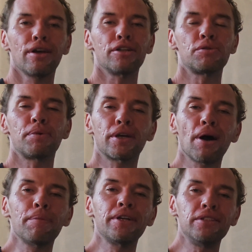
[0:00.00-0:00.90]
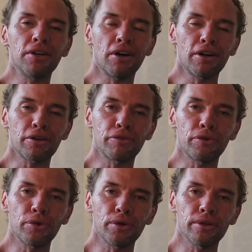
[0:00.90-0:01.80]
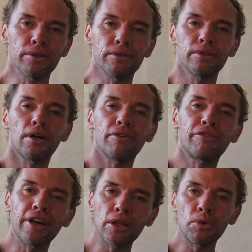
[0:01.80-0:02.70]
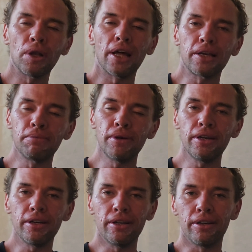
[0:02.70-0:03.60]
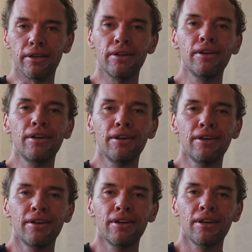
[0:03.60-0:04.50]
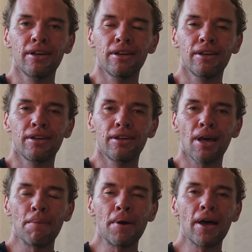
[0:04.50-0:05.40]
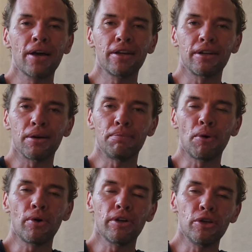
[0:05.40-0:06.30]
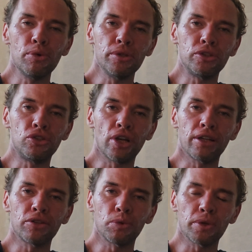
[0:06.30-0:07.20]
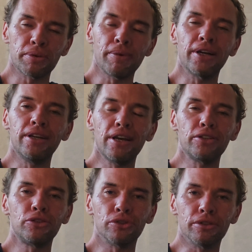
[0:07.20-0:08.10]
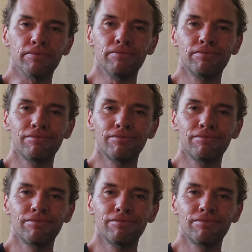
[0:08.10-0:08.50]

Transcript: It's becoming dark for a fellow like me. A man, a boy who is gentle with my nature.